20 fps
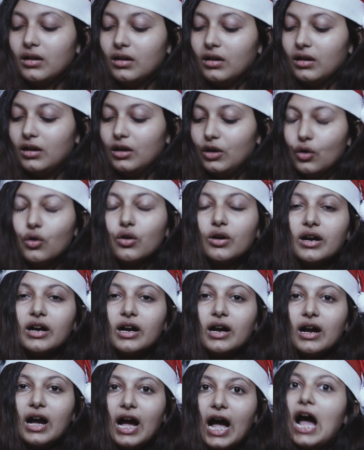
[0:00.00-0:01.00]

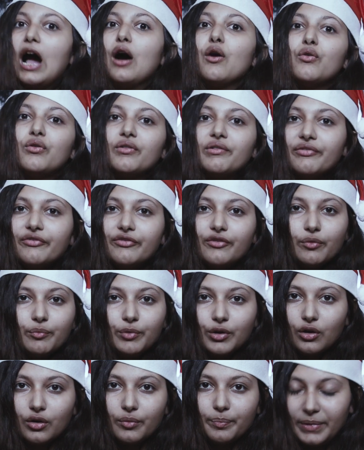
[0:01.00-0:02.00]
look out
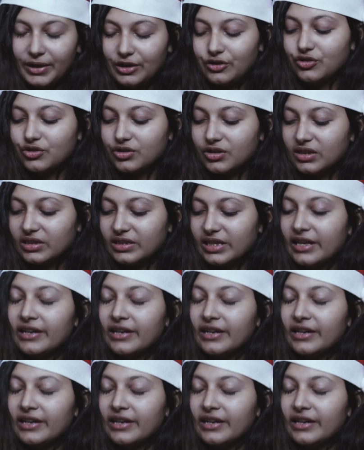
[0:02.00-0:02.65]
from your pictures.